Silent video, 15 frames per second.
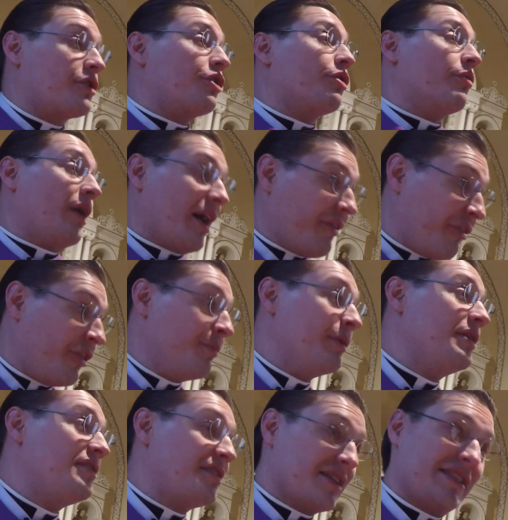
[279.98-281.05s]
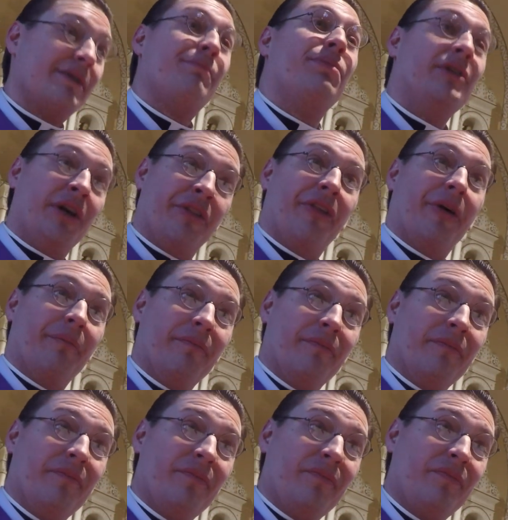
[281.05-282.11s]
correct them and discipline
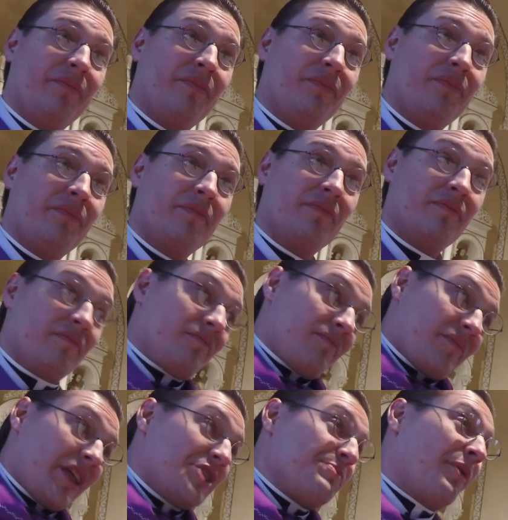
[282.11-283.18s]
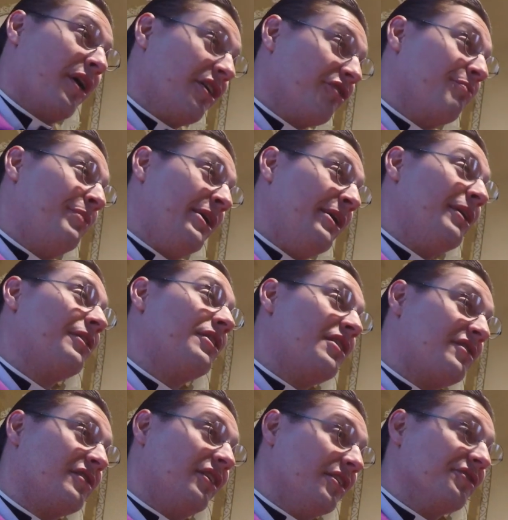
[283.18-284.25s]
them. That's part of being an
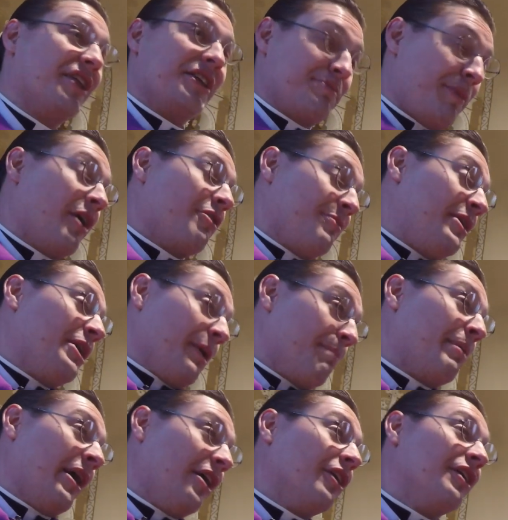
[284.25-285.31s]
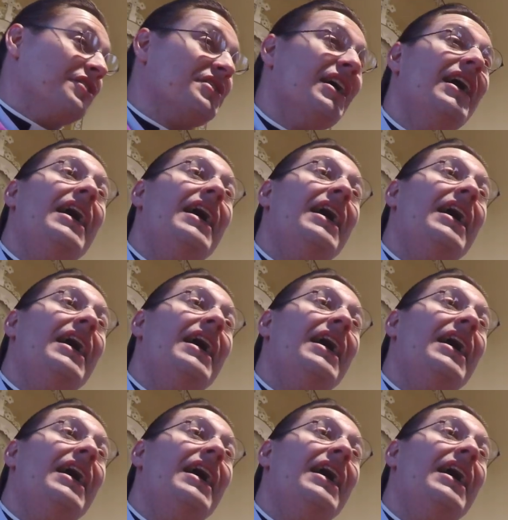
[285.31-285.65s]
adult. That's part of being a parent.